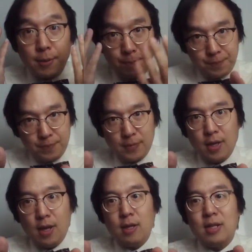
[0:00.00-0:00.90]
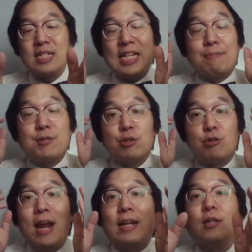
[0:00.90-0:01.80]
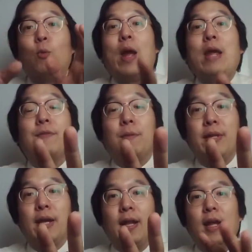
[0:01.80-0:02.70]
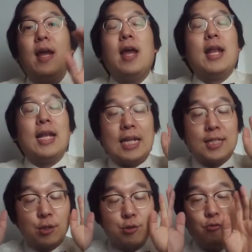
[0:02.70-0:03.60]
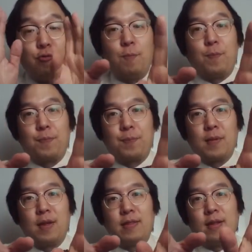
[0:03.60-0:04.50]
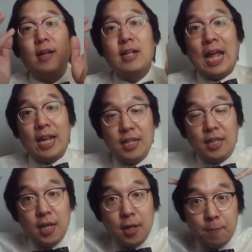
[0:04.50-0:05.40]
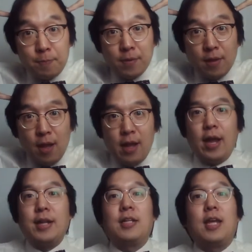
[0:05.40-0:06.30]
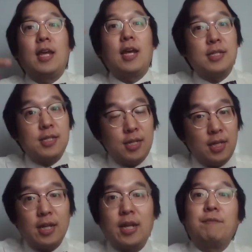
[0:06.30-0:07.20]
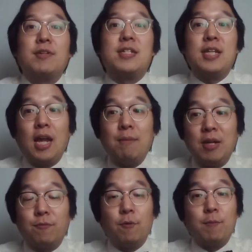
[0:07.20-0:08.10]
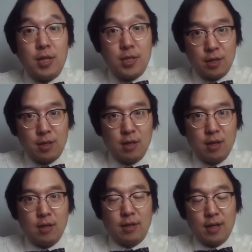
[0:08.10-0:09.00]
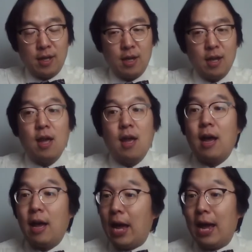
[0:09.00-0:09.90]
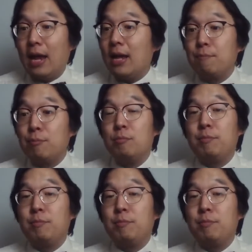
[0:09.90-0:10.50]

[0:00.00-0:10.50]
okay? Let's abstract away from that. Let's assume that Andy Kim and then KIC, they have the same information, okay? I have Bloomberg